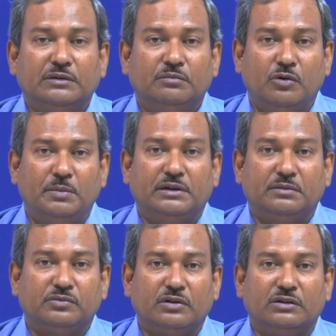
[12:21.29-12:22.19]
momentum
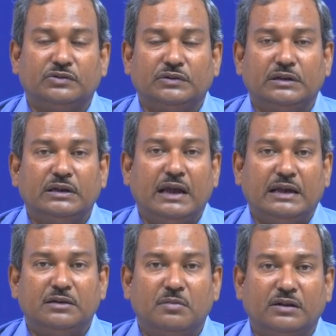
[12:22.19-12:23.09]
transfer and
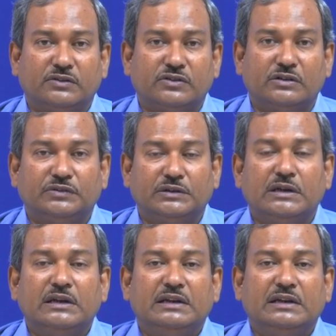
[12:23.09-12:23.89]
in mass transfer,